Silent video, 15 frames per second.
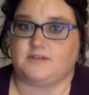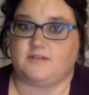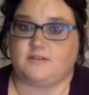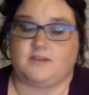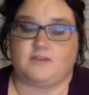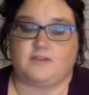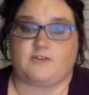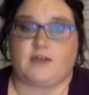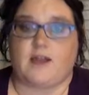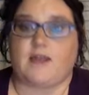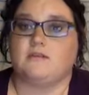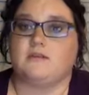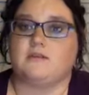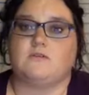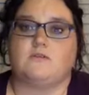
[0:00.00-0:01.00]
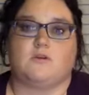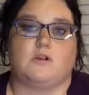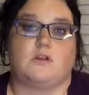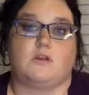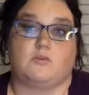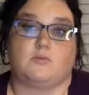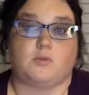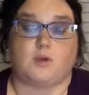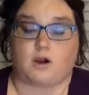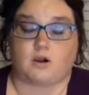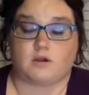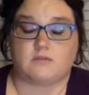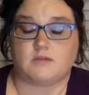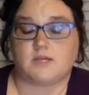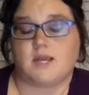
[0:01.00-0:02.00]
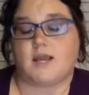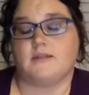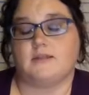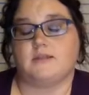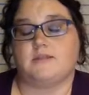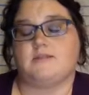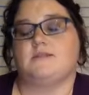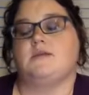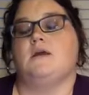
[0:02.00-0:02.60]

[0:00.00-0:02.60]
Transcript: another island or another part of the island.